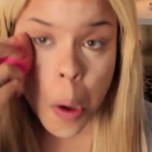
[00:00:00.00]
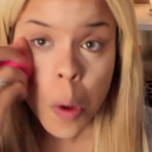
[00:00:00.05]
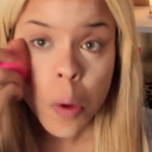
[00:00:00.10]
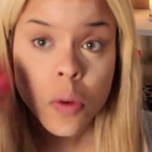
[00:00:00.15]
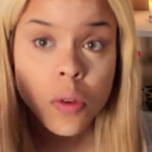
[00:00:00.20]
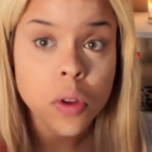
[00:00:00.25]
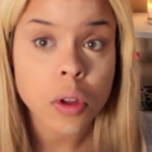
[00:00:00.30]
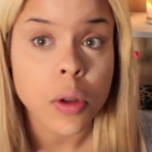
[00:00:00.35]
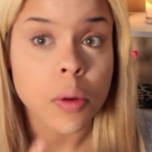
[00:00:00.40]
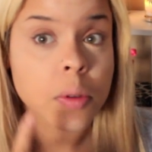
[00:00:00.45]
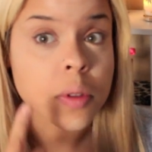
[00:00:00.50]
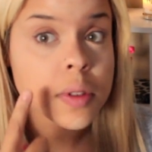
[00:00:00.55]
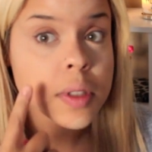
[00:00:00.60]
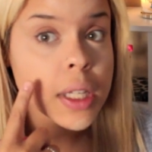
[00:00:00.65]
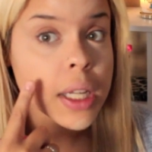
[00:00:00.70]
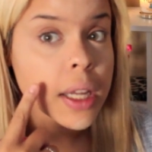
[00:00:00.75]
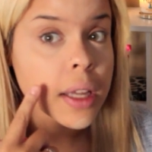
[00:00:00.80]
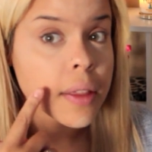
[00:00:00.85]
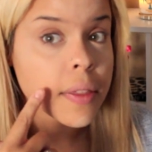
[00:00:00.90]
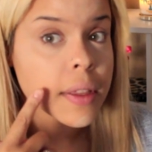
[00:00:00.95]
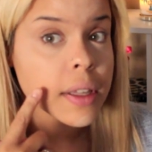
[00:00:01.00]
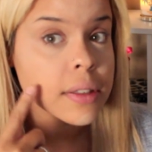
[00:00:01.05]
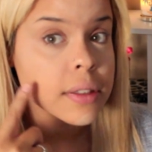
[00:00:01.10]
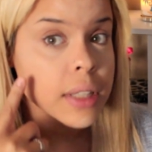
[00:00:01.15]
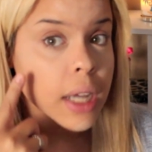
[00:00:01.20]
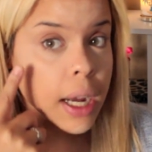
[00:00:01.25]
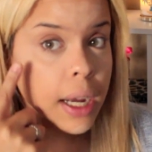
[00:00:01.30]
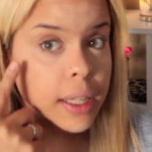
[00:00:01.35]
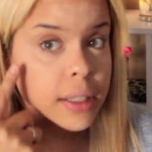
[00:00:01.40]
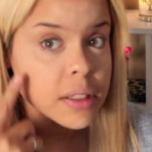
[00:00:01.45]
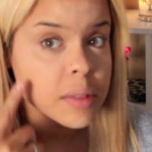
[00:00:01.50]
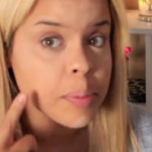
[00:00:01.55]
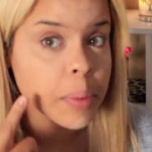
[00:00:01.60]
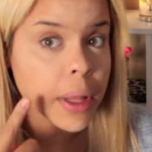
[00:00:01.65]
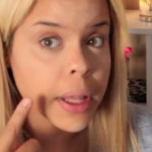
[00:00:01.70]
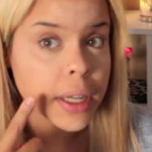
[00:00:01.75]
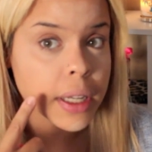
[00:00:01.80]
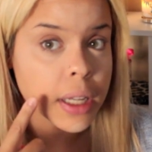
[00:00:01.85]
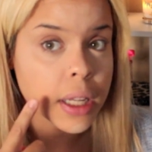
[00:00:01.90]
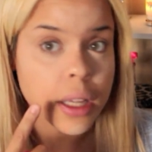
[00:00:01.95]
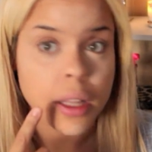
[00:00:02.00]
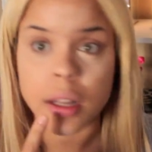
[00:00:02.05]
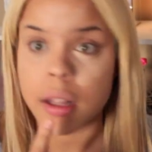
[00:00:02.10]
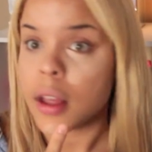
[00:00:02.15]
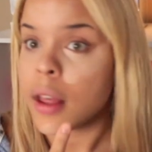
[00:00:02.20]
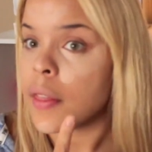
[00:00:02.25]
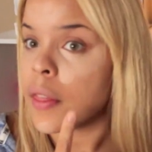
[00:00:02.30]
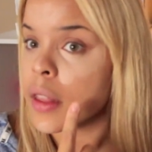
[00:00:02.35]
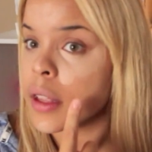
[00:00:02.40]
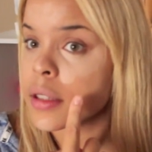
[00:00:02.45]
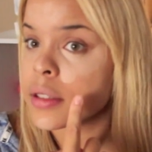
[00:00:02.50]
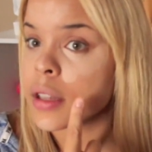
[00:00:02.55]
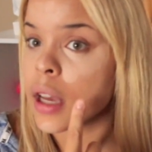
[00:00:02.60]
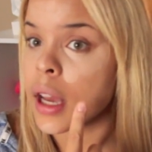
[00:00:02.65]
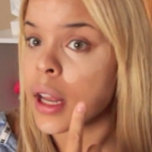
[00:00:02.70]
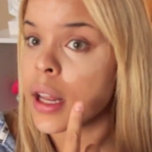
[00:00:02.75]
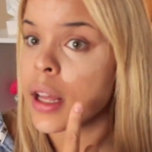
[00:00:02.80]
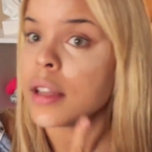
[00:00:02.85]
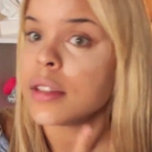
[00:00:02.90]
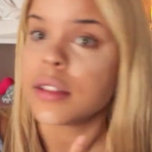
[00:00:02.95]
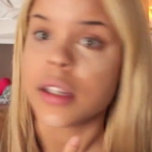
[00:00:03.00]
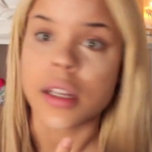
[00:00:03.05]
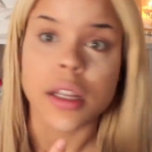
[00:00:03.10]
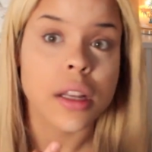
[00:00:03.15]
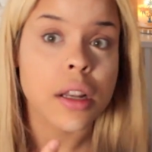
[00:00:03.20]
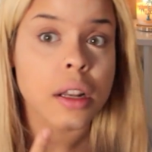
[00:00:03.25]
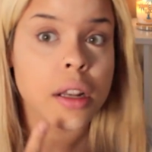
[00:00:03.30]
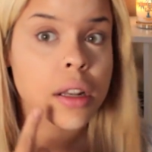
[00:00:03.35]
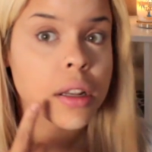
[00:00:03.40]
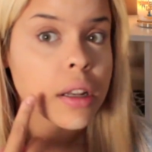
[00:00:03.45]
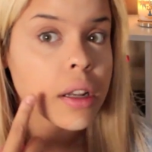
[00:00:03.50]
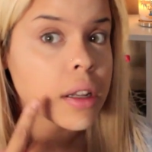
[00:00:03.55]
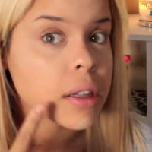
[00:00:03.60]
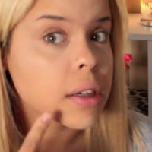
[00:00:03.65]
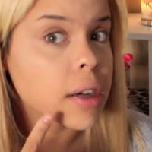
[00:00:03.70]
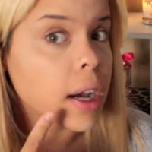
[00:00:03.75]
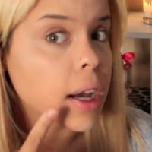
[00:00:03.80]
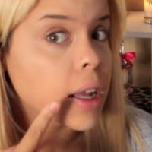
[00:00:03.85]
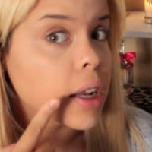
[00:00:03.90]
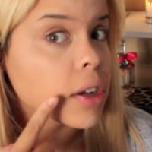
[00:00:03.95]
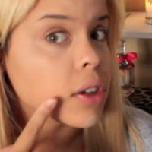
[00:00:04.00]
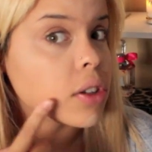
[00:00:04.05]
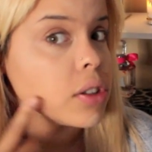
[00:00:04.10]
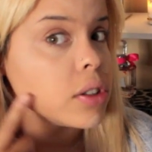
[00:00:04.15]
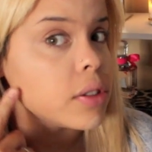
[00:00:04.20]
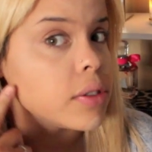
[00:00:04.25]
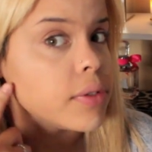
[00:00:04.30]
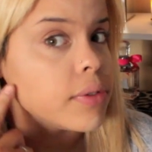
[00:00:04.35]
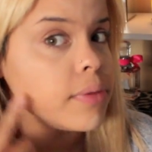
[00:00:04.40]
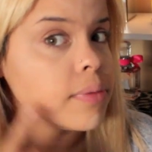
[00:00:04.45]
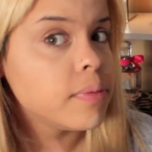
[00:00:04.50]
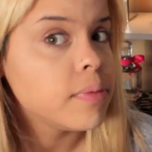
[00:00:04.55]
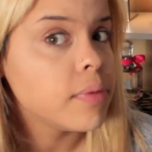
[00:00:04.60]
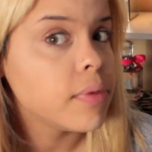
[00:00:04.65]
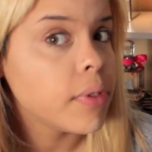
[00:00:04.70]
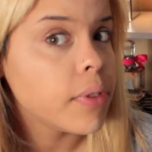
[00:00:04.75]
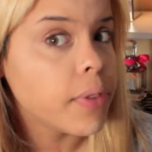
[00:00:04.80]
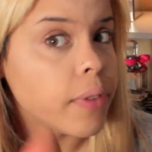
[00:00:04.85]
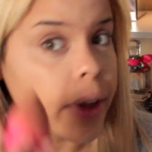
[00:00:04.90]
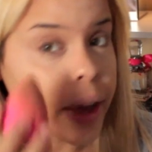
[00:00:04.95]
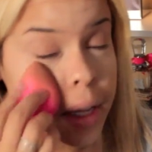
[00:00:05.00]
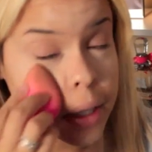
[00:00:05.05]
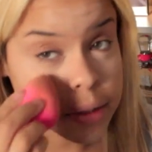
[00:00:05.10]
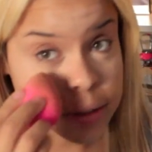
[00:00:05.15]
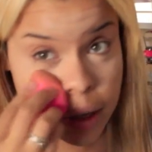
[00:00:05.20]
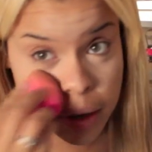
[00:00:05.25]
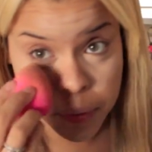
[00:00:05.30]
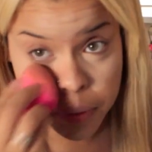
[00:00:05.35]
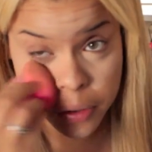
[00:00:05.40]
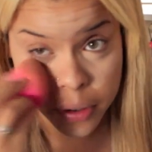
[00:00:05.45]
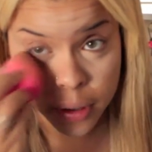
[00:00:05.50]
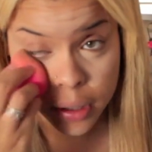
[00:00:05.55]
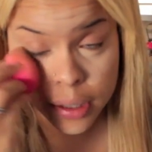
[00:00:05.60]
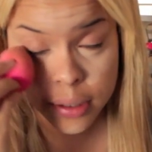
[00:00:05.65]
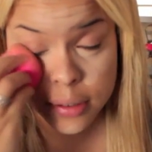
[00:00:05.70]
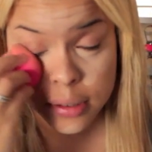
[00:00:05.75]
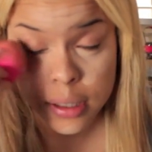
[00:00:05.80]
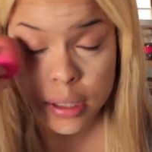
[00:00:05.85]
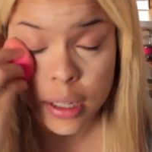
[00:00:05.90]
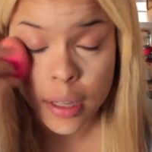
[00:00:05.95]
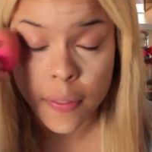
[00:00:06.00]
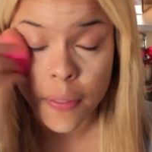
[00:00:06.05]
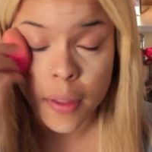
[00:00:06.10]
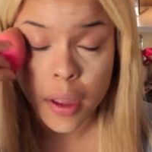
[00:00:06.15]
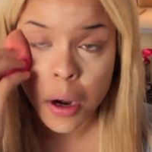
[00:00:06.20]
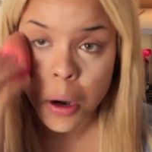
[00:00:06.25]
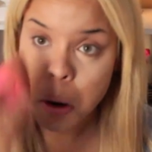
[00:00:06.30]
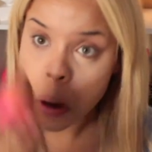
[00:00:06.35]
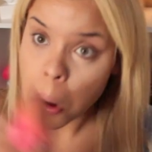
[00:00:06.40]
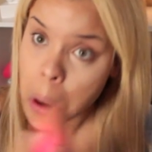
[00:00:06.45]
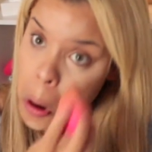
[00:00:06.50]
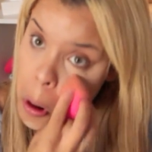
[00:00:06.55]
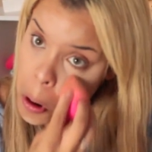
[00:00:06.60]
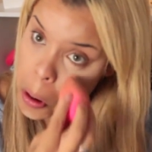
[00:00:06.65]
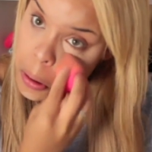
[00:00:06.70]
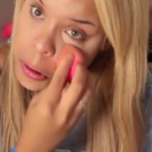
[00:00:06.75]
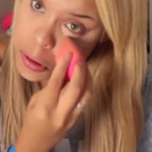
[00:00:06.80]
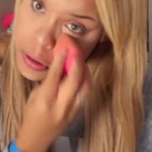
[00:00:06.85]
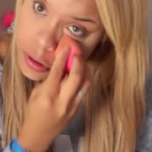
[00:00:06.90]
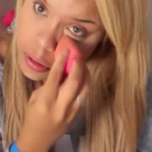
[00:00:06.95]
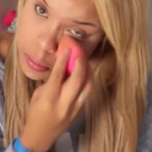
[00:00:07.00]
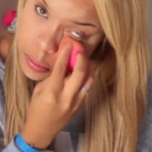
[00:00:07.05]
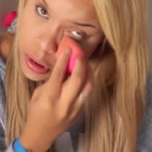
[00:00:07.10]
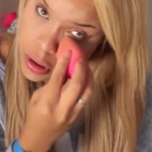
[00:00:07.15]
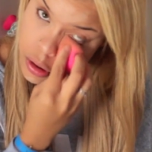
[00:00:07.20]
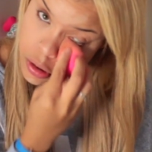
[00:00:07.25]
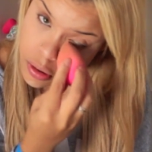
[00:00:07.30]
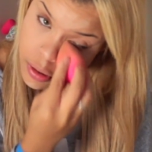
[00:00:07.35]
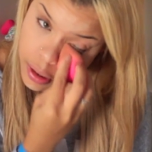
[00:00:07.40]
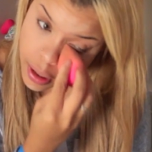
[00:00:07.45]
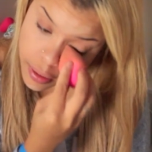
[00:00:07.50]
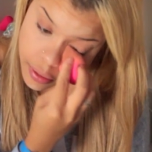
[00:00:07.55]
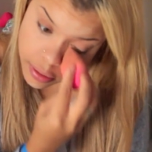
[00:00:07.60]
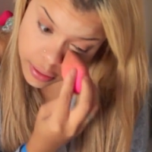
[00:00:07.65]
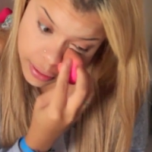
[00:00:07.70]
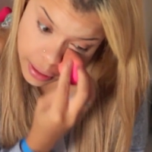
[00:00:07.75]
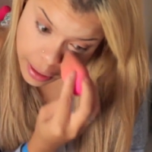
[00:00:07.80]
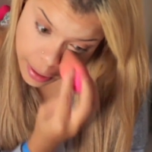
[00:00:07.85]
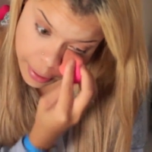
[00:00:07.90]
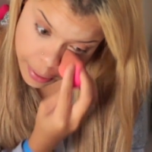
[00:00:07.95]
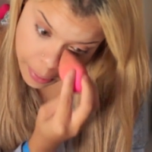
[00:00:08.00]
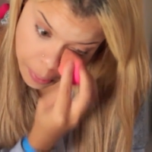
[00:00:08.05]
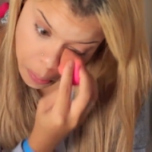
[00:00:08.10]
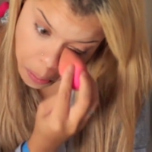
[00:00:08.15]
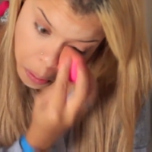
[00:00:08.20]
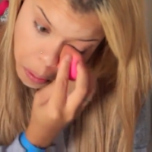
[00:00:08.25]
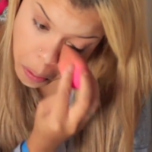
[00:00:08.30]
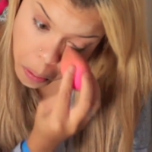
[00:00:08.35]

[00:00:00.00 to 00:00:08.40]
So you will see this side's blended and this side isn't. Kind of just fades effortlessly in there. So I'm going to do the other side.